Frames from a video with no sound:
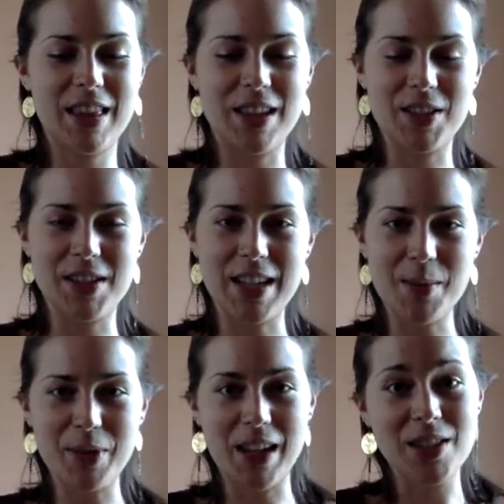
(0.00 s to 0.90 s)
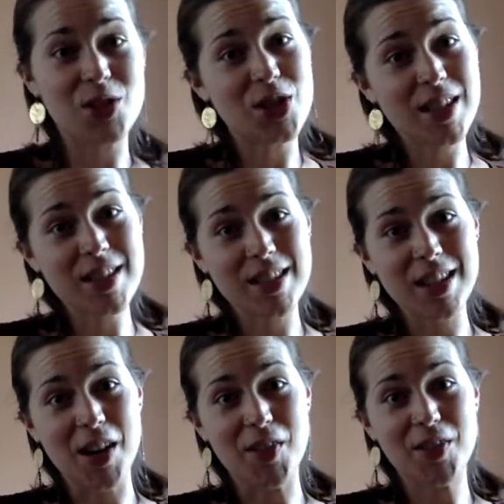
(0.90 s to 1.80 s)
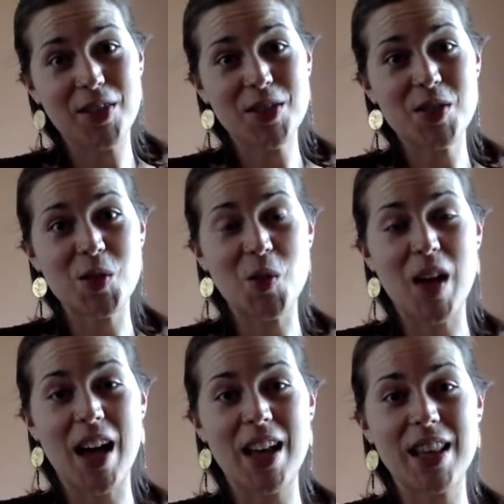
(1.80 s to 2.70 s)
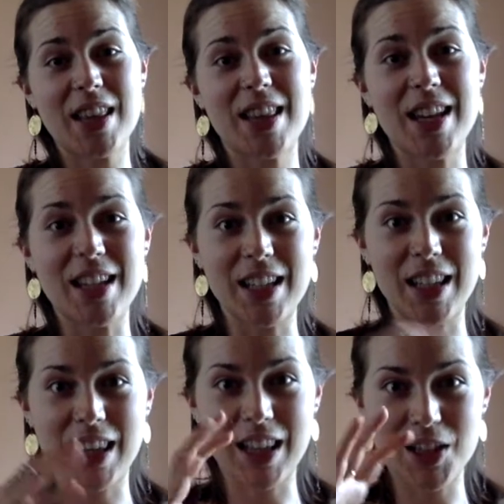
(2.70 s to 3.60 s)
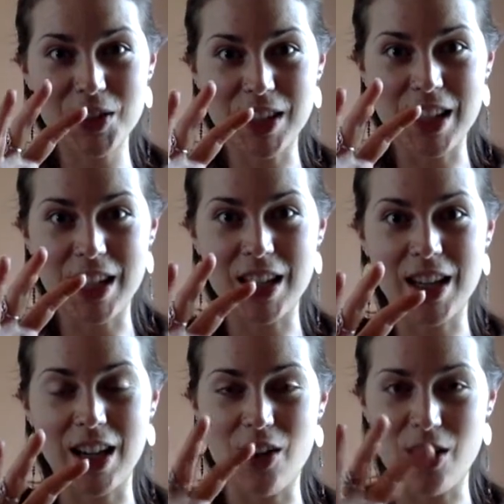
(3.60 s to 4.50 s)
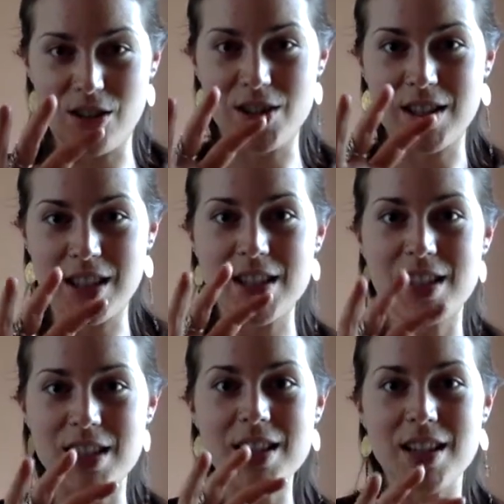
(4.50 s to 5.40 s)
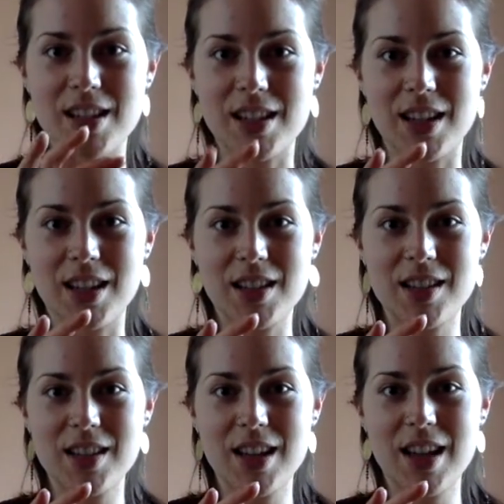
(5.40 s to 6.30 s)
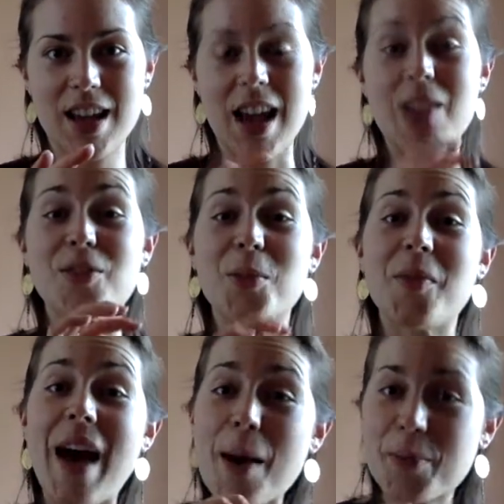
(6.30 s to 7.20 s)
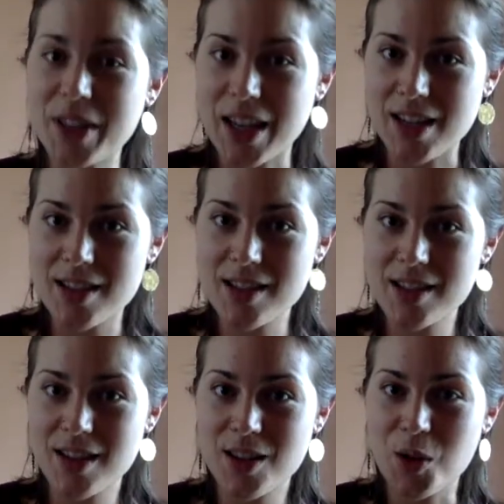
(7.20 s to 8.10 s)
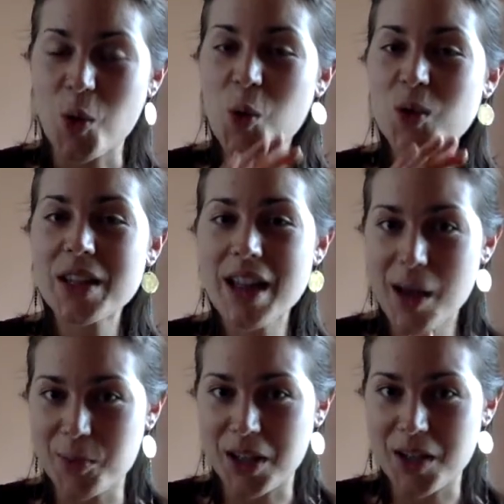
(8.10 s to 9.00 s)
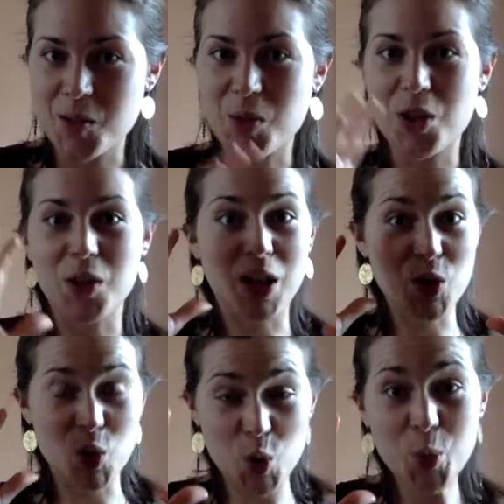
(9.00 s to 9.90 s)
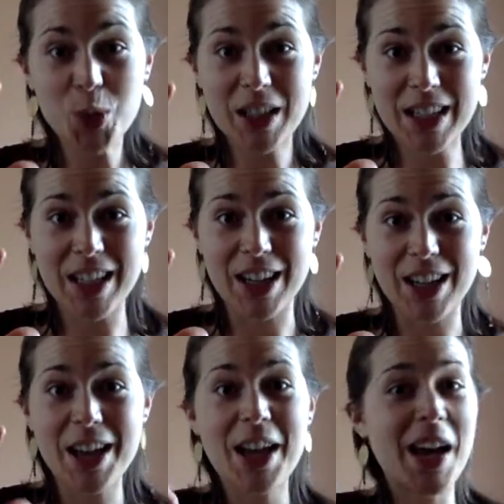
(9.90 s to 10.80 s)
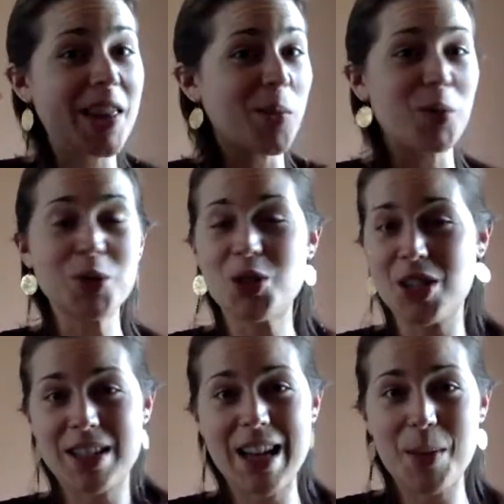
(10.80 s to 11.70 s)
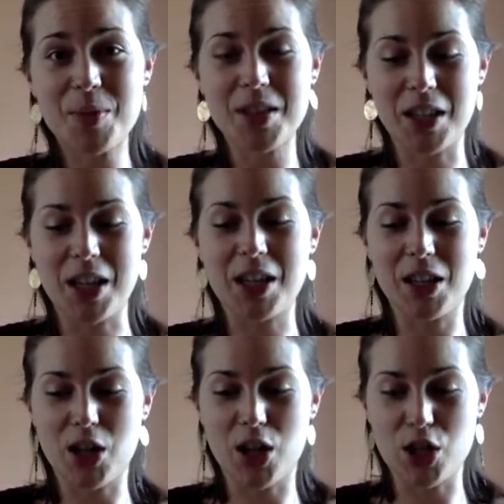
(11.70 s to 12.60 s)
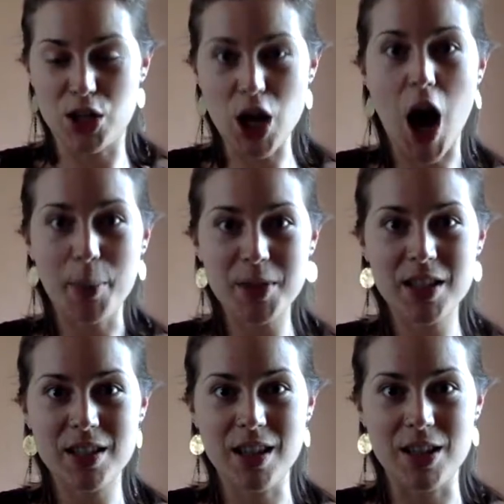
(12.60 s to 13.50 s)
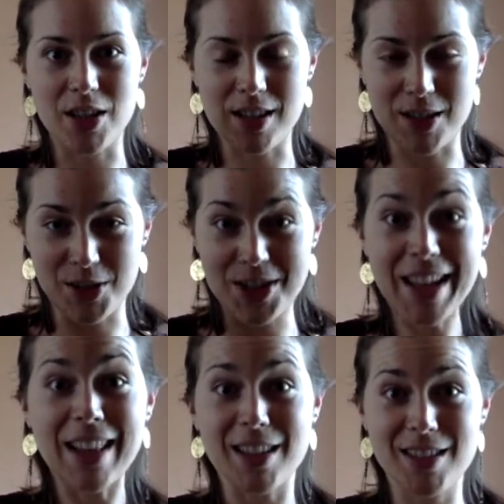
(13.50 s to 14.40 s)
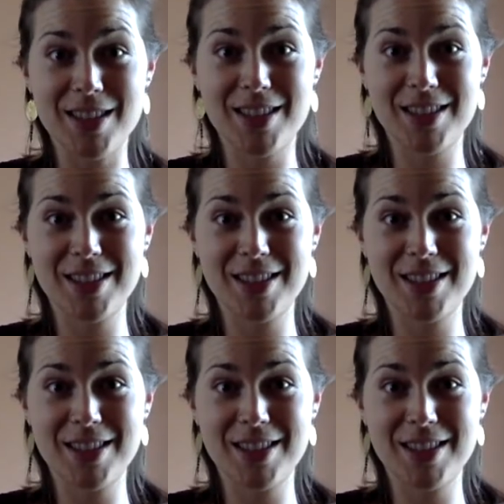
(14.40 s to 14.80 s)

they're stabilized just enough so that they can clearly and consciously see these things. And from that place, only that place, when you're like super clear and the bullshit tapes like are stopped and there's silence,